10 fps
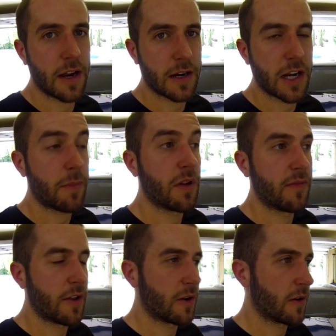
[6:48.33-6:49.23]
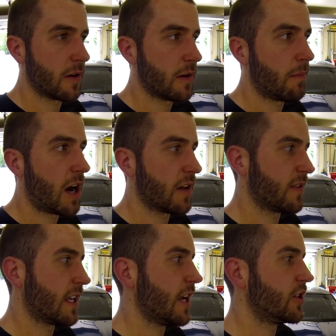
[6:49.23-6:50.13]
couple of other
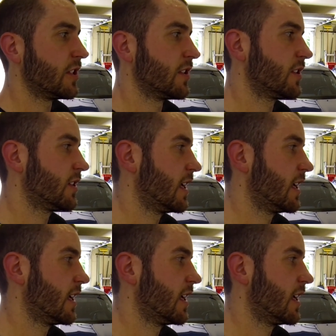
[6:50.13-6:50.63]
modifications.